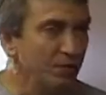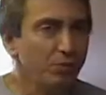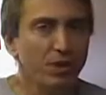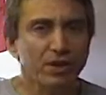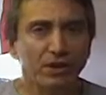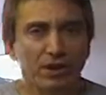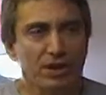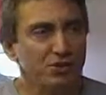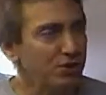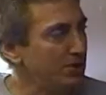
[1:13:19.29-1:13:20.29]

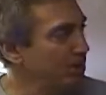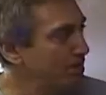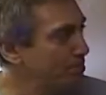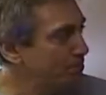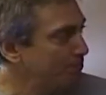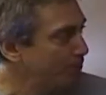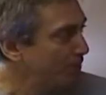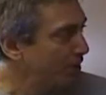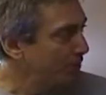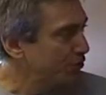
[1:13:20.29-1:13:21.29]
Deregulation
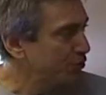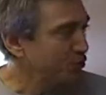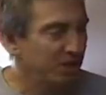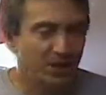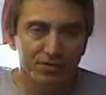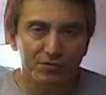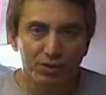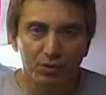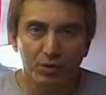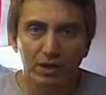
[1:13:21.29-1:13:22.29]
just
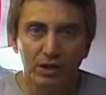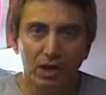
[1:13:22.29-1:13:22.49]
gives the green